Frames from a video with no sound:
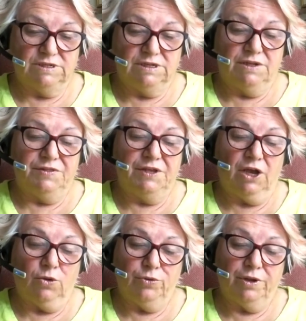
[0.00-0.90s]
The
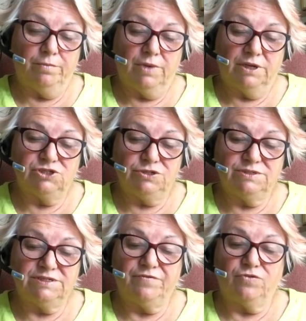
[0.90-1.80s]
owner must
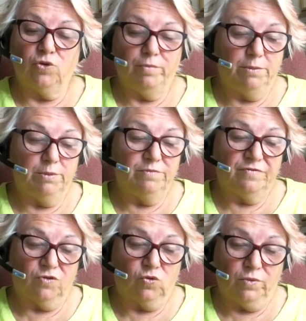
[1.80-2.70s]
use it for a minimum of
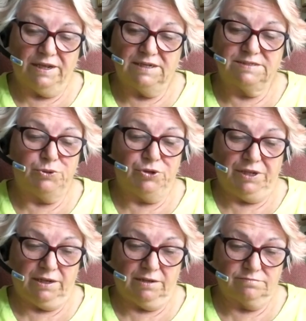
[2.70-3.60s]
4 weeks per
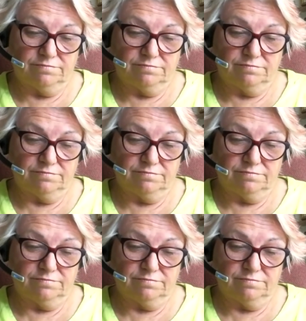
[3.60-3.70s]
year.